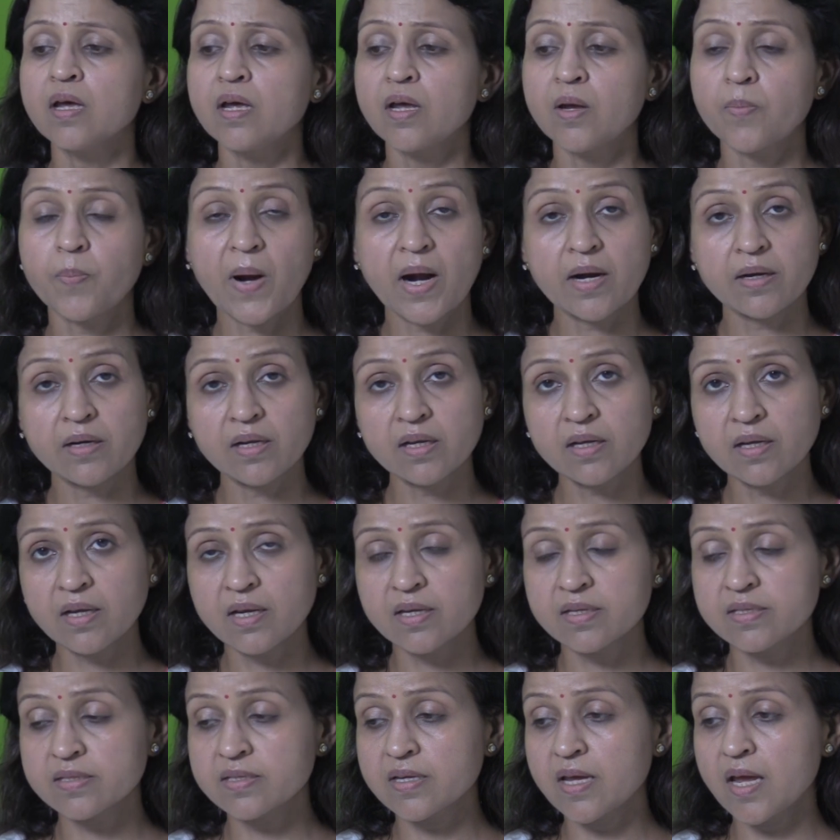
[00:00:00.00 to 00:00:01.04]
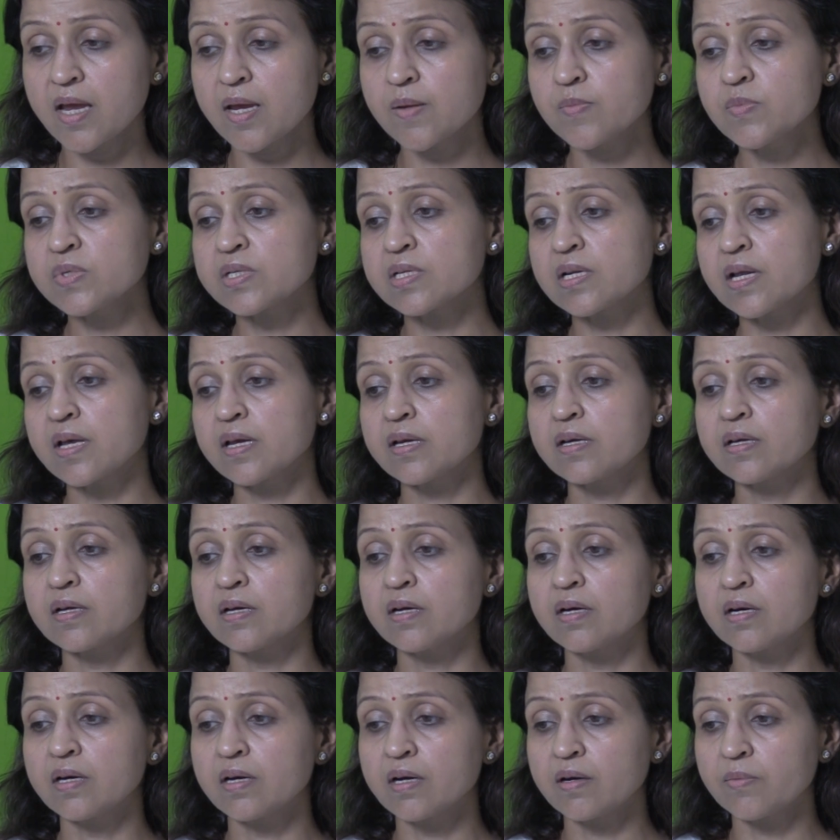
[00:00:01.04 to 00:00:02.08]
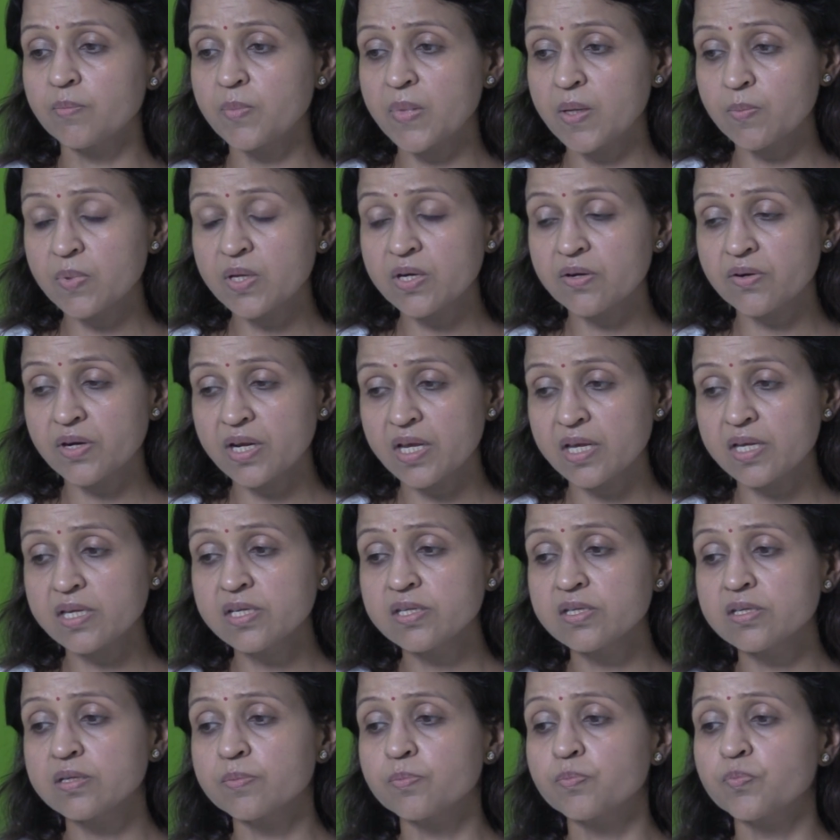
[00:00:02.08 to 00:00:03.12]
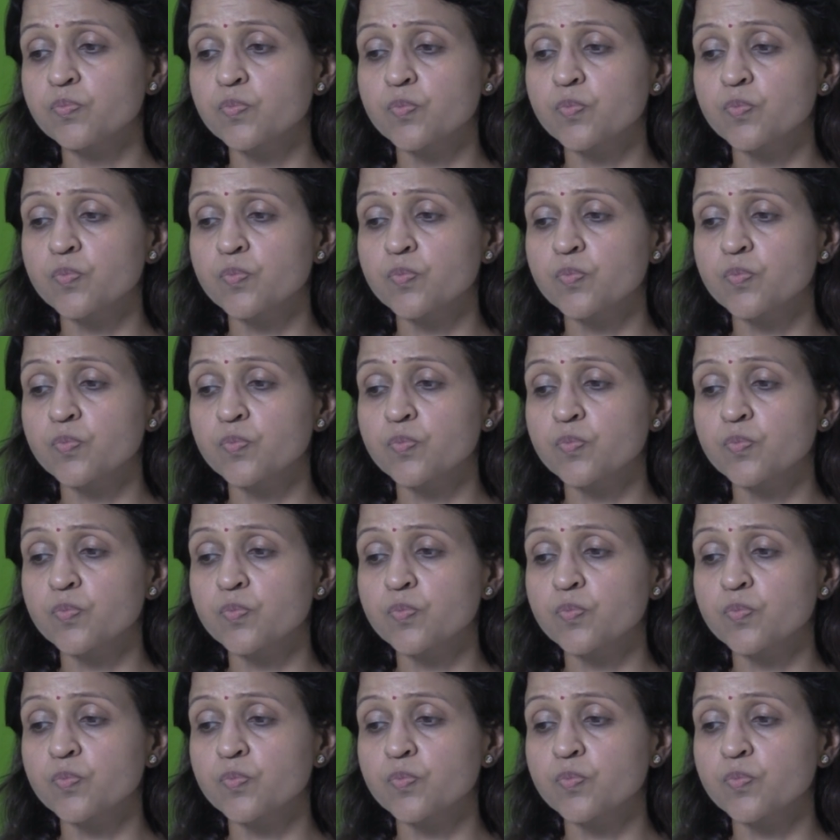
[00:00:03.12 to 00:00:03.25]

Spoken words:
Hepatic enzymes like may be raised.